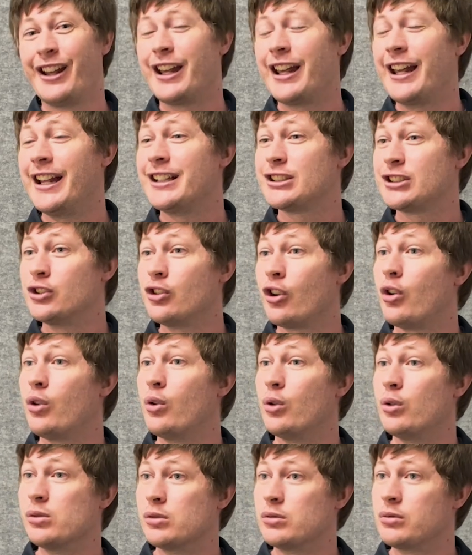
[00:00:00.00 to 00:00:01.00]
it's not
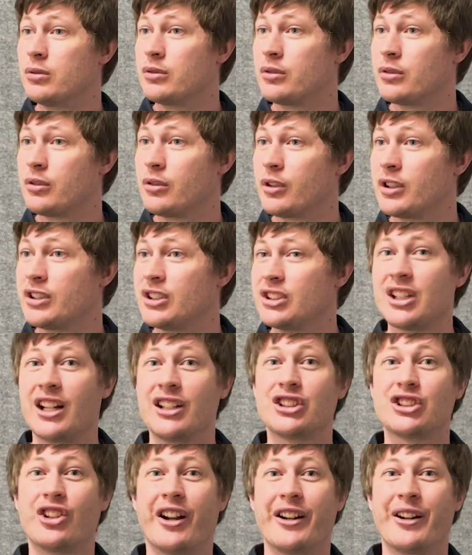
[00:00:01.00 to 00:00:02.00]
all
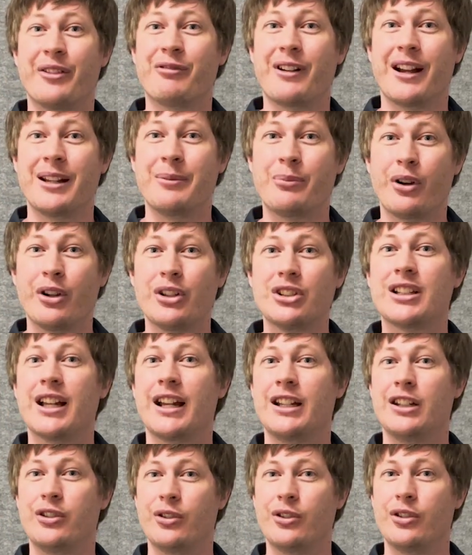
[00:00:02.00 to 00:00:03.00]
sunshine and rainbows.
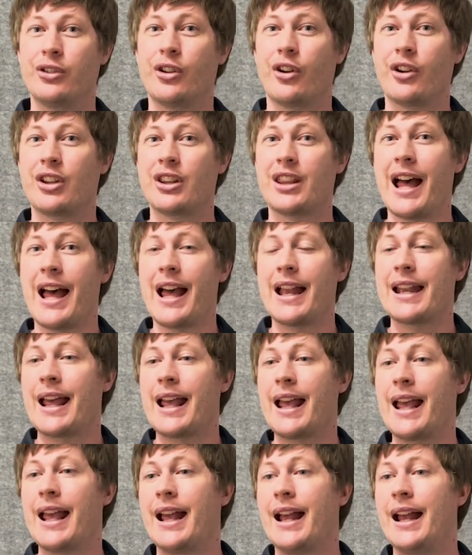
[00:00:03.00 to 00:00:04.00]
They do know that,
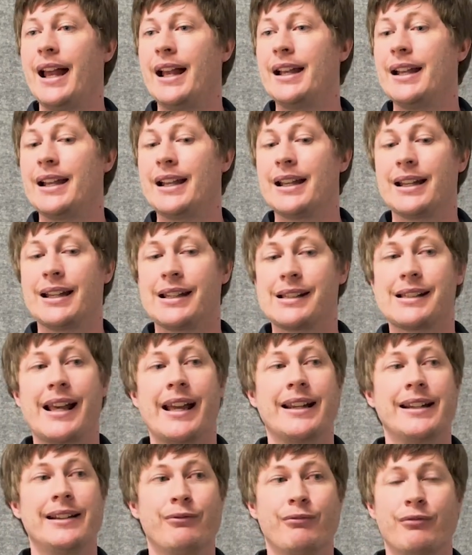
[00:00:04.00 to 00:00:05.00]
and
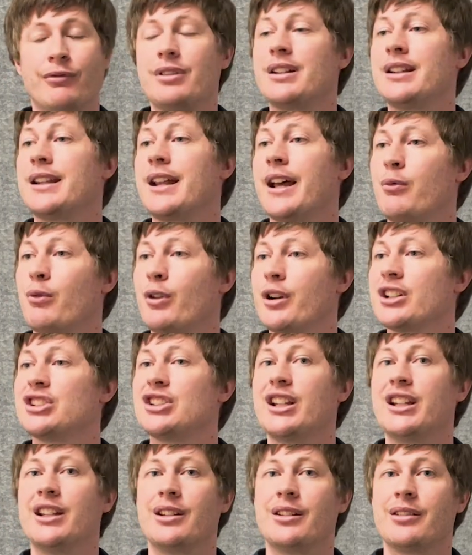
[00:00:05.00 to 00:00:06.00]
they want to
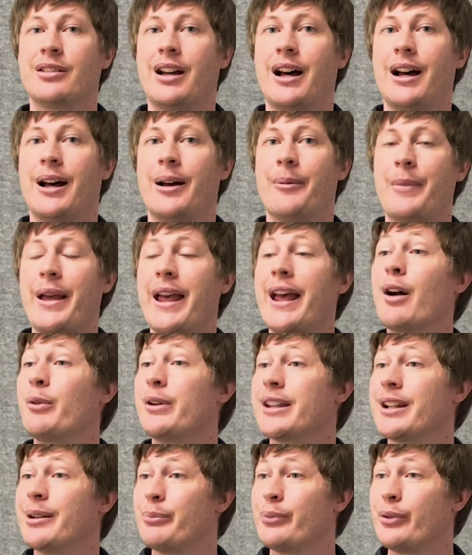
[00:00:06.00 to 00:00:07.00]
see how we
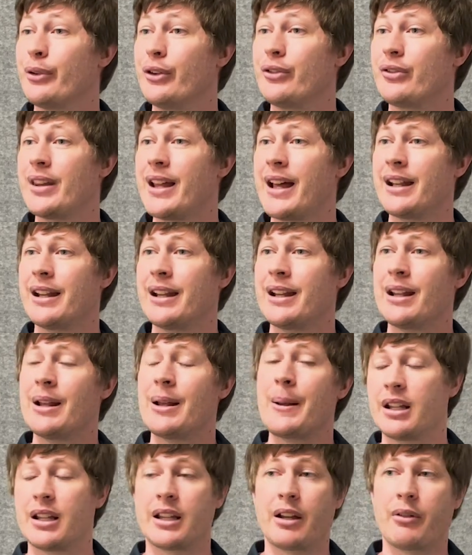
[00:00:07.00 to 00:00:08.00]
can improve that.
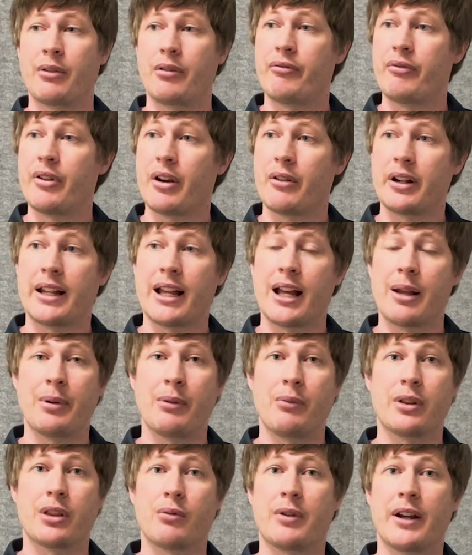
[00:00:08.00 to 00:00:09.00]
They were very happy
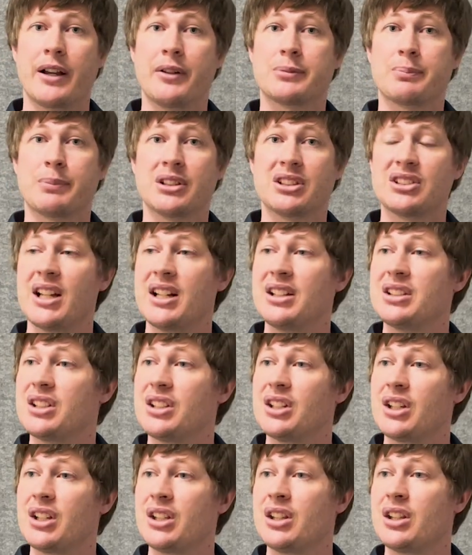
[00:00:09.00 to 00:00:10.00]
with the way it was
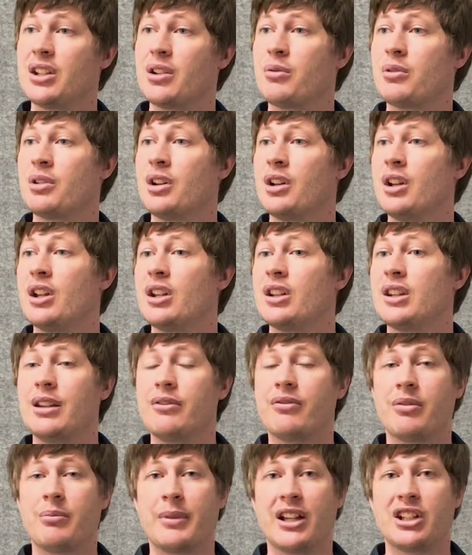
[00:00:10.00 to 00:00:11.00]
presented, the
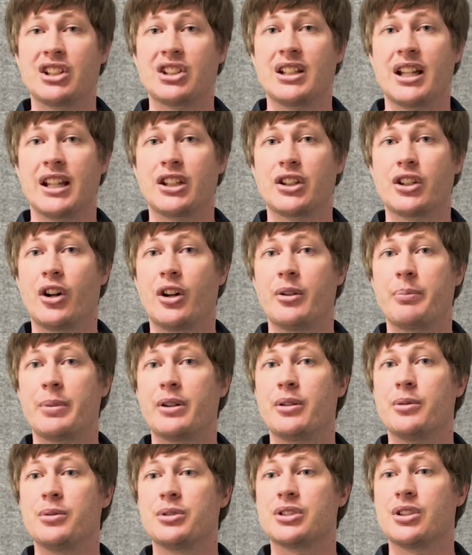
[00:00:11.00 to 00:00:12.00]
information they got, but
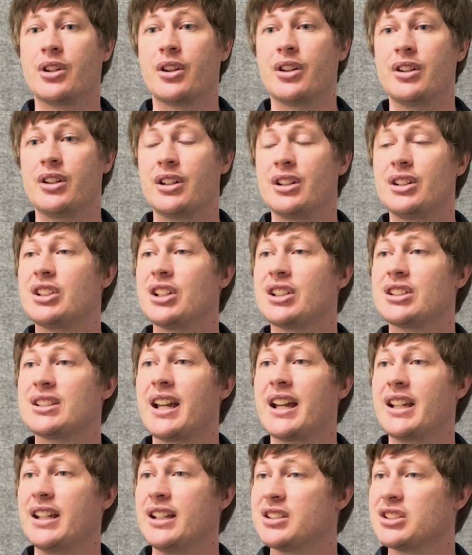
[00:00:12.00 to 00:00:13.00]
also just
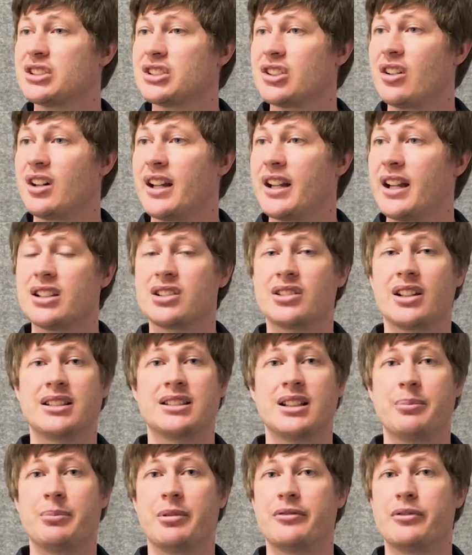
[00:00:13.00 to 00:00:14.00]
that insight. As I
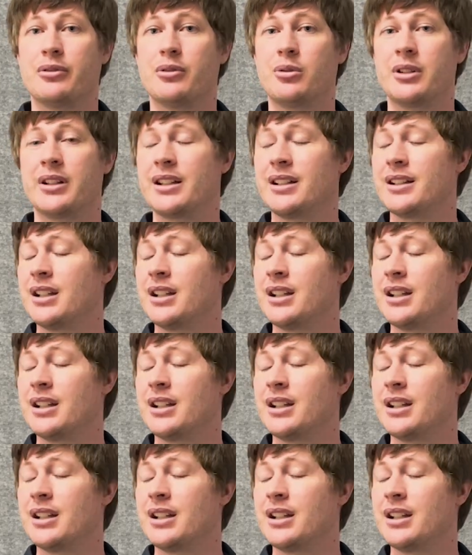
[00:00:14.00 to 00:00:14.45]
said before,